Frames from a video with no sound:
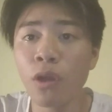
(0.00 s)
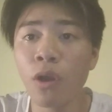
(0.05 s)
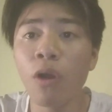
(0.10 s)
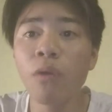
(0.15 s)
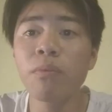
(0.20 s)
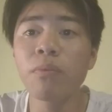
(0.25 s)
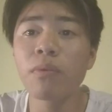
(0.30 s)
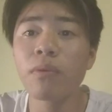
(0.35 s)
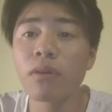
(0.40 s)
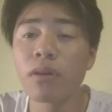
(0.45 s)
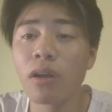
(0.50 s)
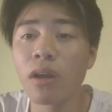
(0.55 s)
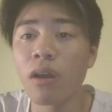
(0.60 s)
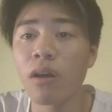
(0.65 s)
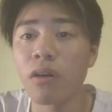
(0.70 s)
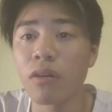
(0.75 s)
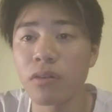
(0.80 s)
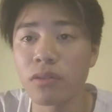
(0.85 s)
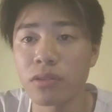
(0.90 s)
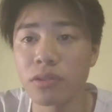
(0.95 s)
Hook
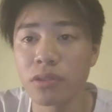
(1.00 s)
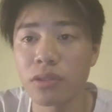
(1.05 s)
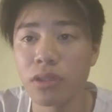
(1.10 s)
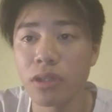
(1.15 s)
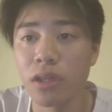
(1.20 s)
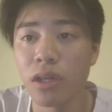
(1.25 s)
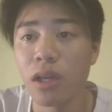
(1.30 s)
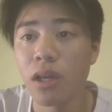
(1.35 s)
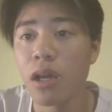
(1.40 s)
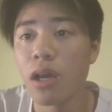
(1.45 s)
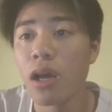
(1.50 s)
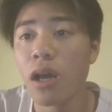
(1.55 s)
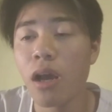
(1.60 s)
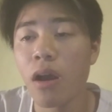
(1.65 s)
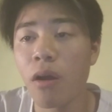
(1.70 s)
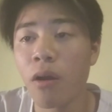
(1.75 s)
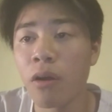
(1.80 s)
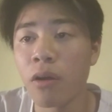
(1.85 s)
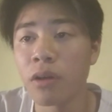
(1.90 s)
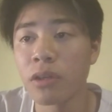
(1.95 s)
laws,
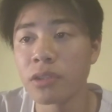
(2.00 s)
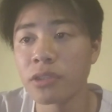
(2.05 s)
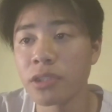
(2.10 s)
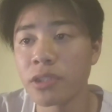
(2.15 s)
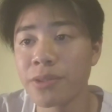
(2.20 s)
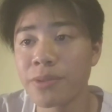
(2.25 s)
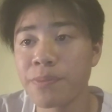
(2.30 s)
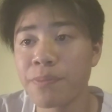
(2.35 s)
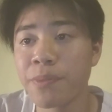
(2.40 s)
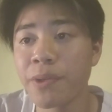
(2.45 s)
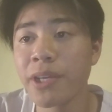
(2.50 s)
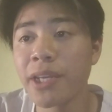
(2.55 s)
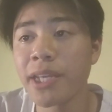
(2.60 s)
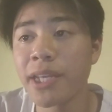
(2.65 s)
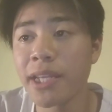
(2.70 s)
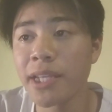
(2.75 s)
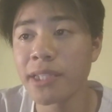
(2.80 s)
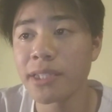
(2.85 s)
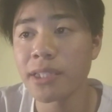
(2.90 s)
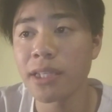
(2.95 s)
or the
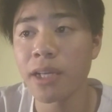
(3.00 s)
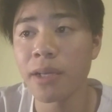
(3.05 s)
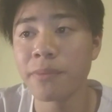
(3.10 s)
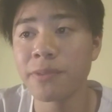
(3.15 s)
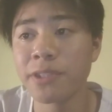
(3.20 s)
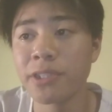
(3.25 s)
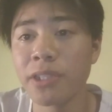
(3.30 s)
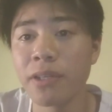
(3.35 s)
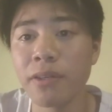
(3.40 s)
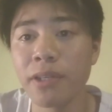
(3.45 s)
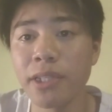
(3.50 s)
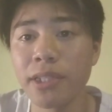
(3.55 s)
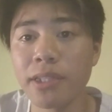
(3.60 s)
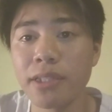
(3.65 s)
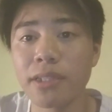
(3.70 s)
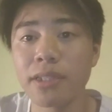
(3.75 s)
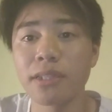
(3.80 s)
springiness of solid.